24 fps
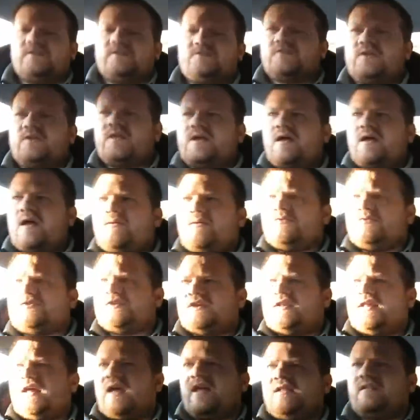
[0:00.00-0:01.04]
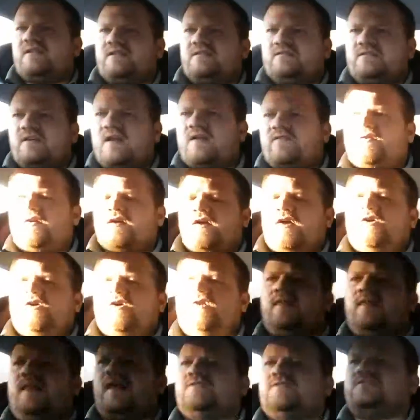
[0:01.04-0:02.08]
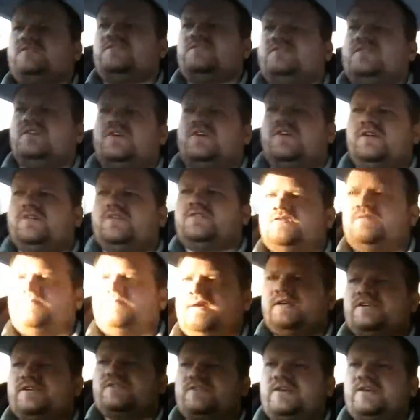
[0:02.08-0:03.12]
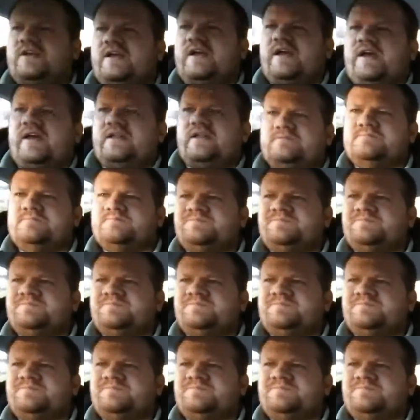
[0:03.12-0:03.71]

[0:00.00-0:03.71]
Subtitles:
So I would say that's kind of like a good lesson learned, is just make sure you got